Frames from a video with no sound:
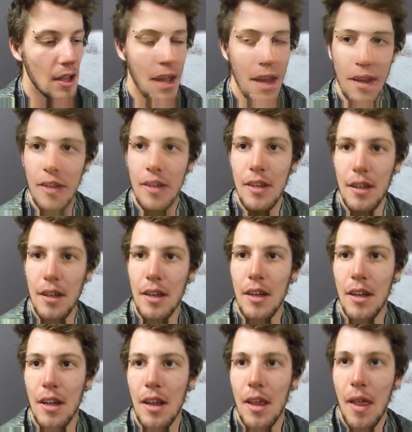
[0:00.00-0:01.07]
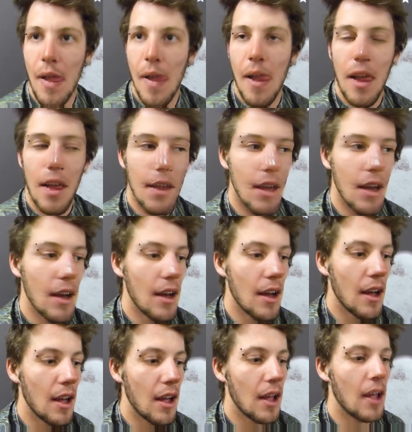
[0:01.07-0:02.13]
80. Oh, wow.
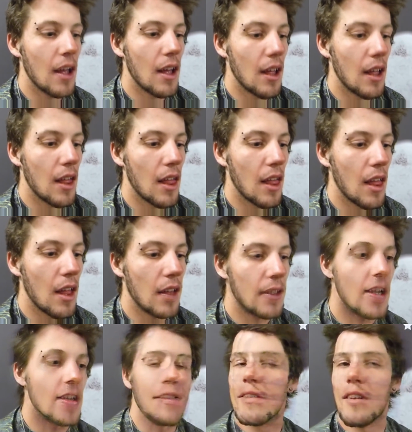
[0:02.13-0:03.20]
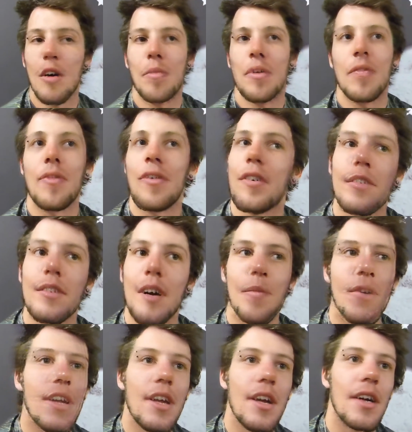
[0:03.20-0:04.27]
yeah and then he stopped for
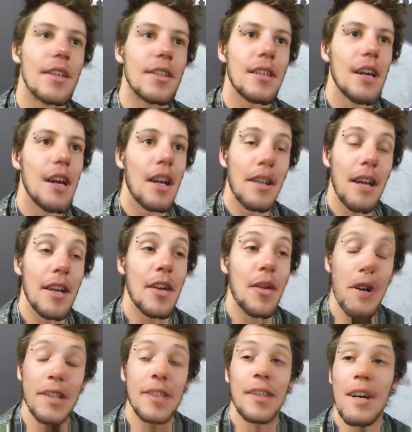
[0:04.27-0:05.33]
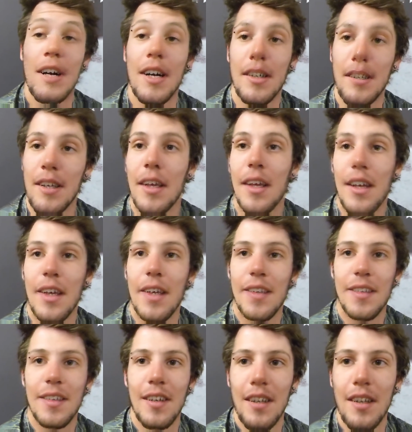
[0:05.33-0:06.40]
some years then he restart his
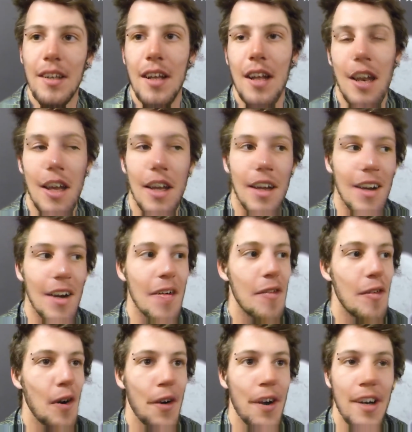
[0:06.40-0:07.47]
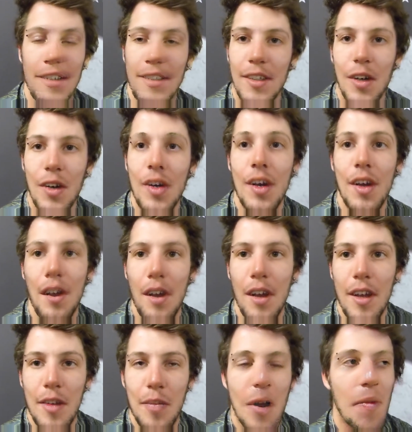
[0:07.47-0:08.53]
son like uh, four years ago
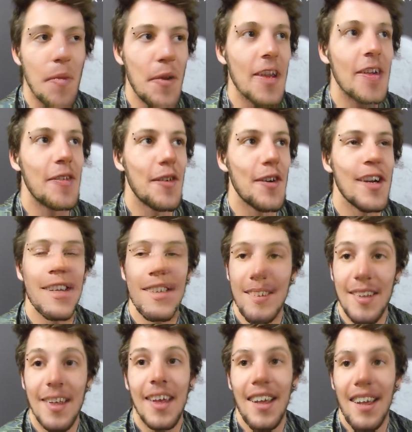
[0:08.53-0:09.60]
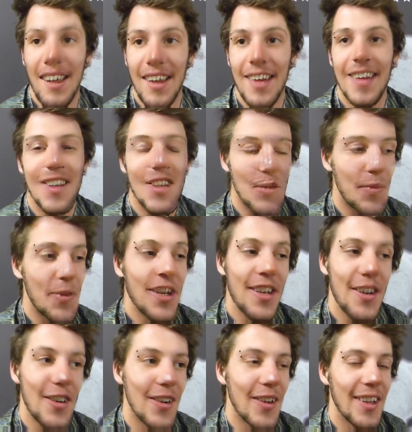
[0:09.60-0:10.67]
yeah. he's my big friend and he's pretty
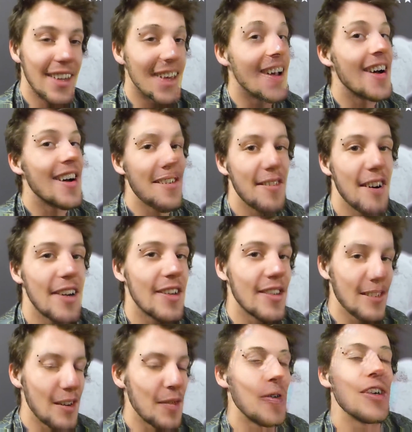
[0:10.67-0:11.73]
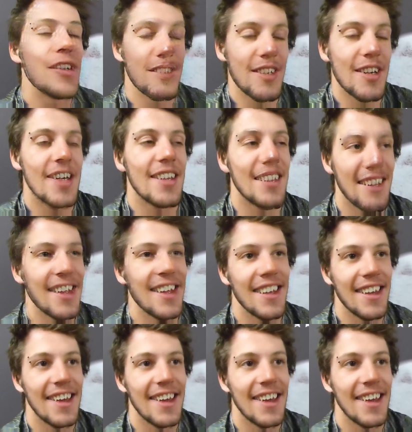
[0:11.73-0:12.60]
good yeah funky snowboard tried